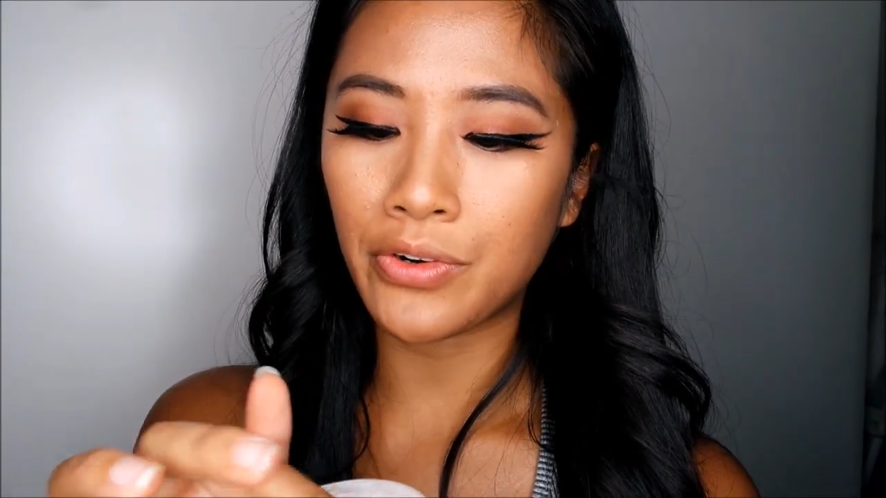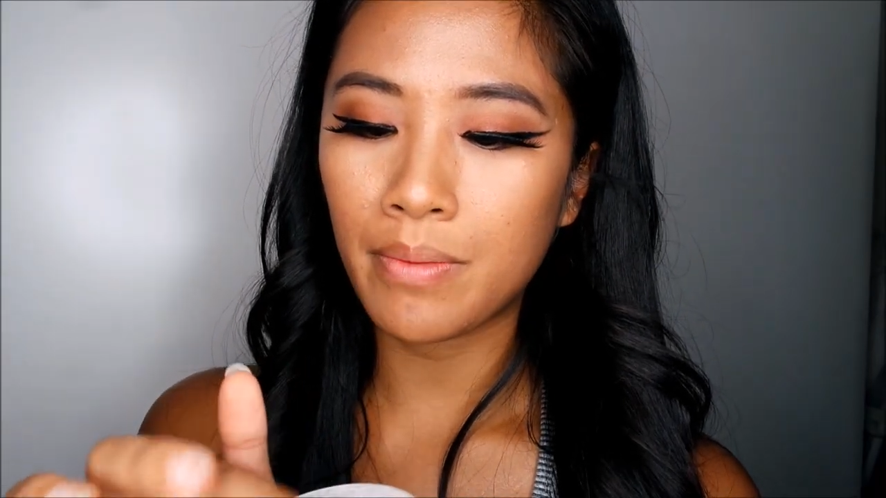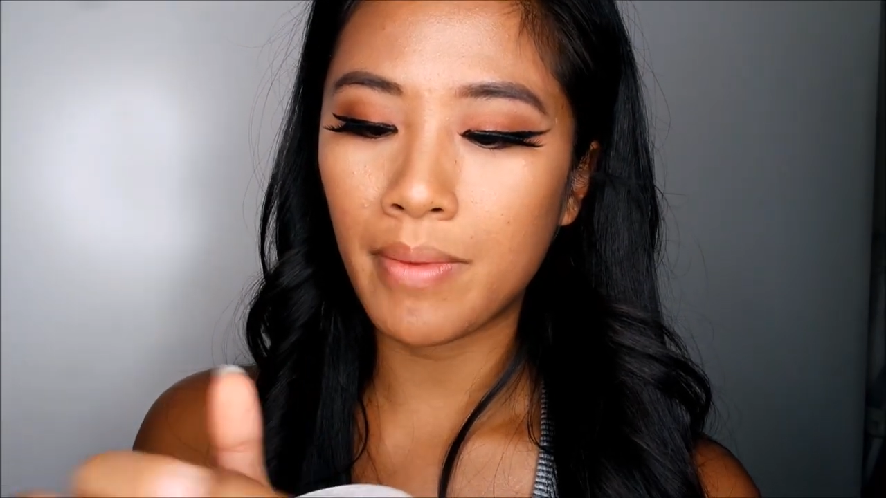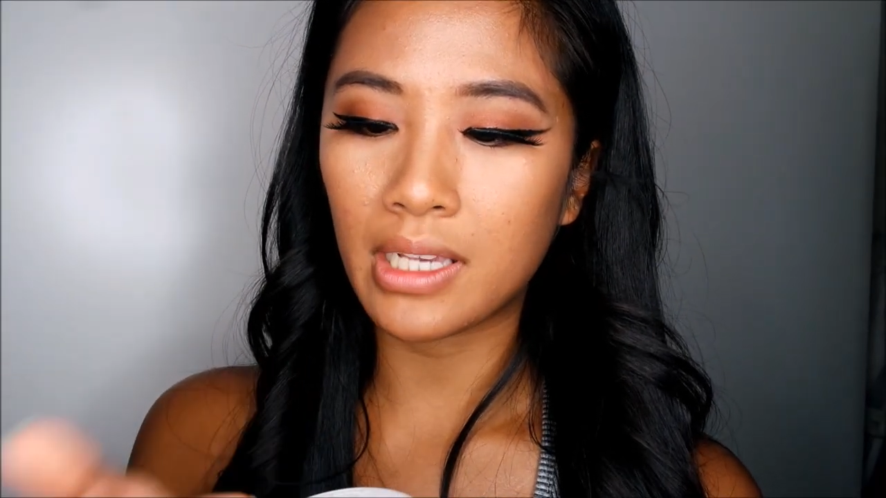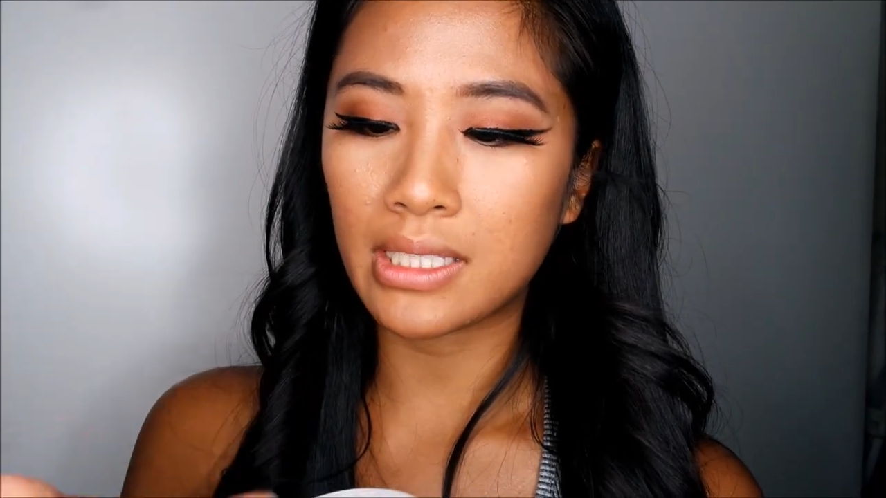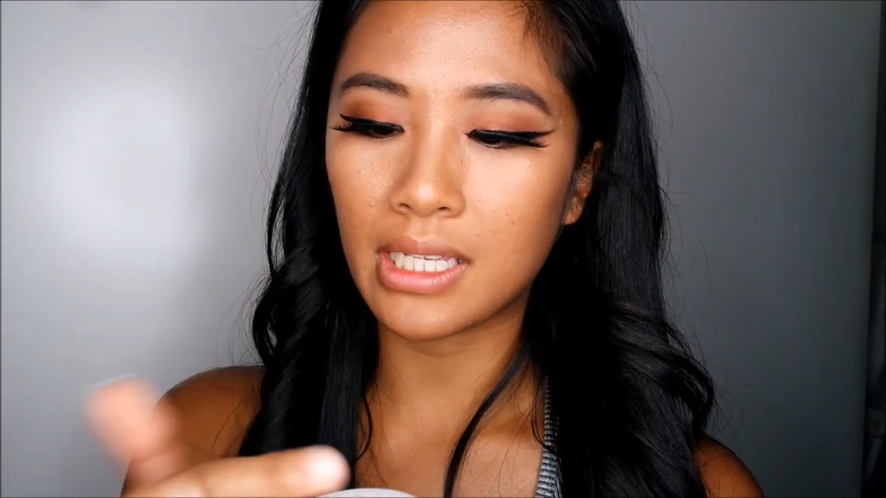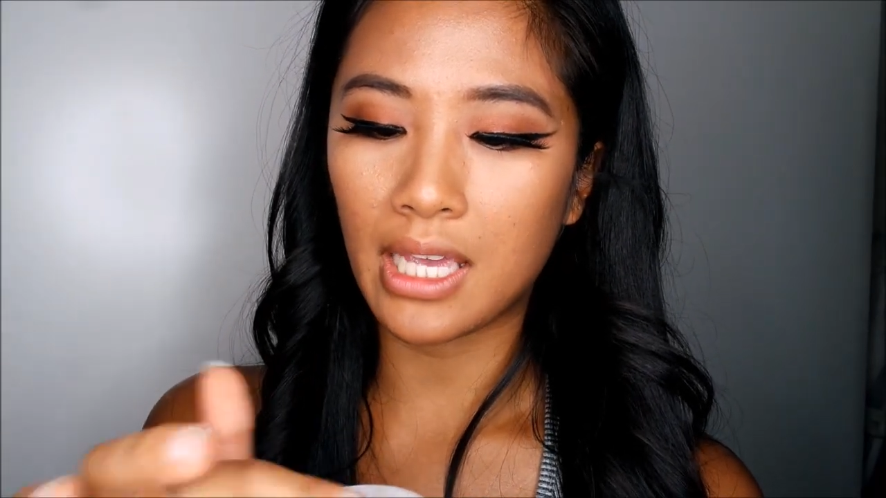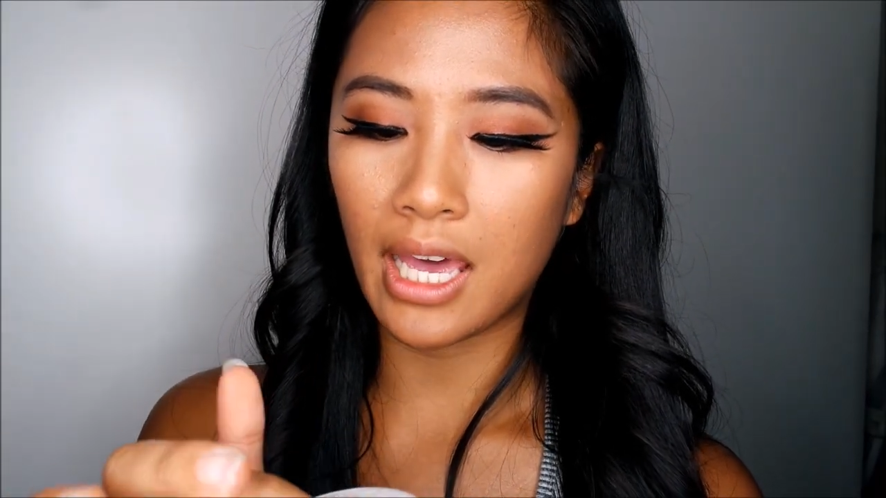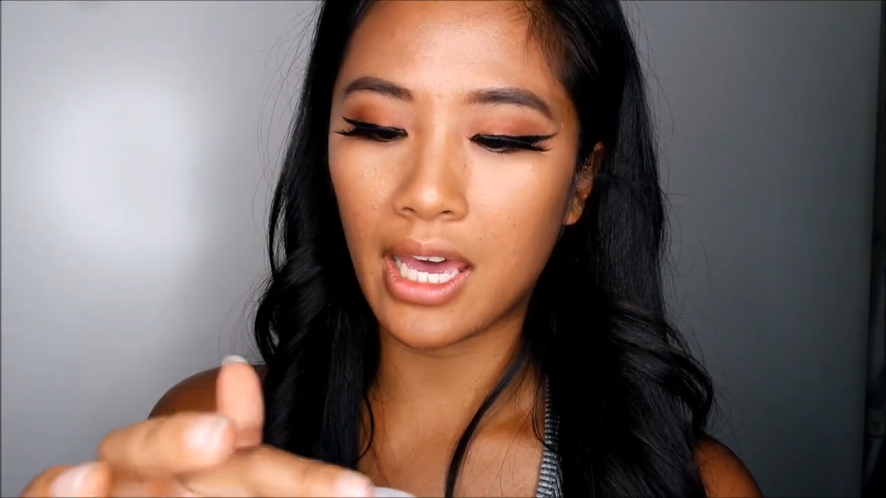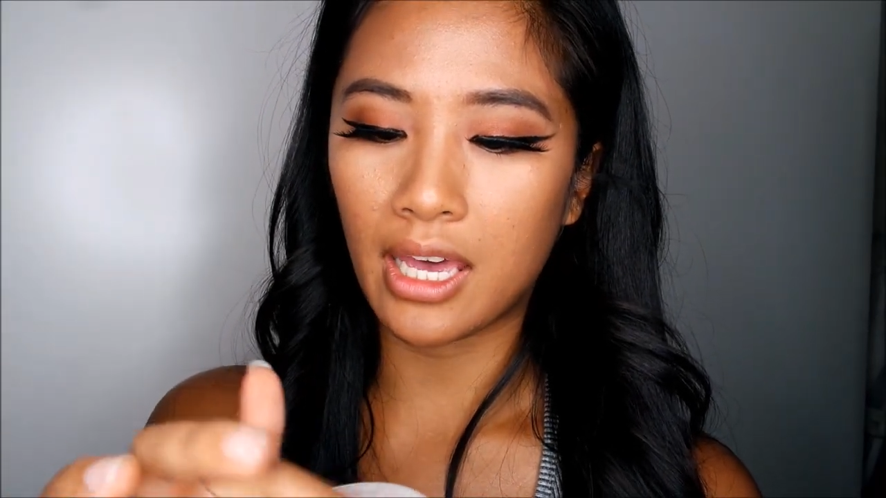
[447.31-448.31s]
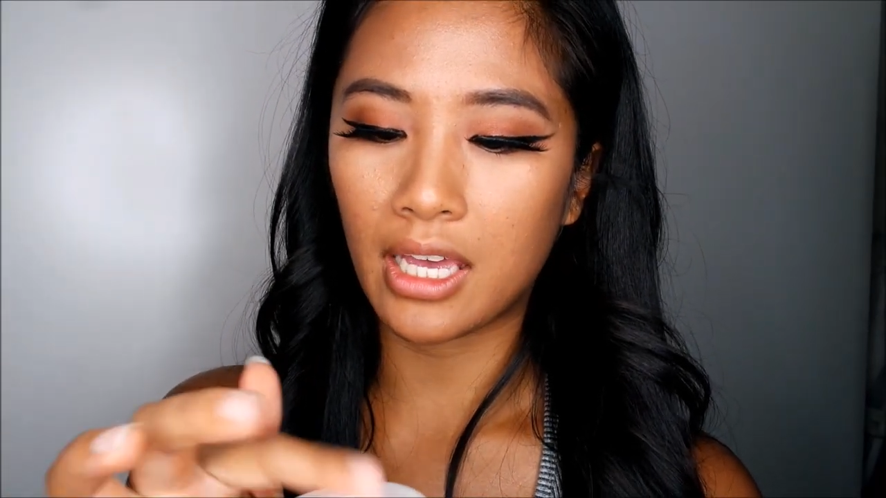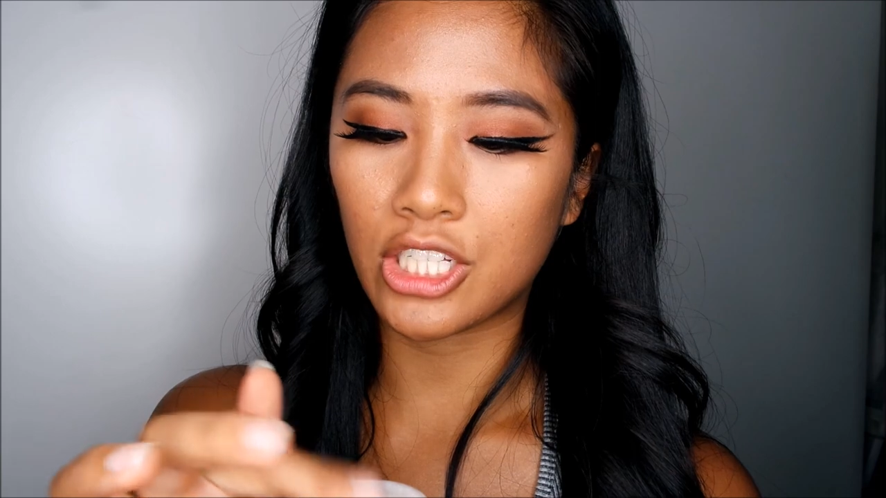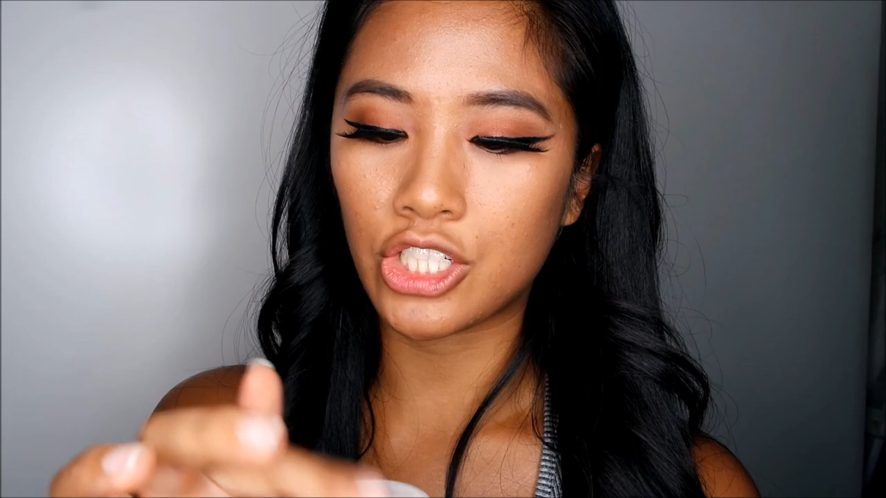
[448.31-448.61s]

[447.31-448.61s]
Laura Mercier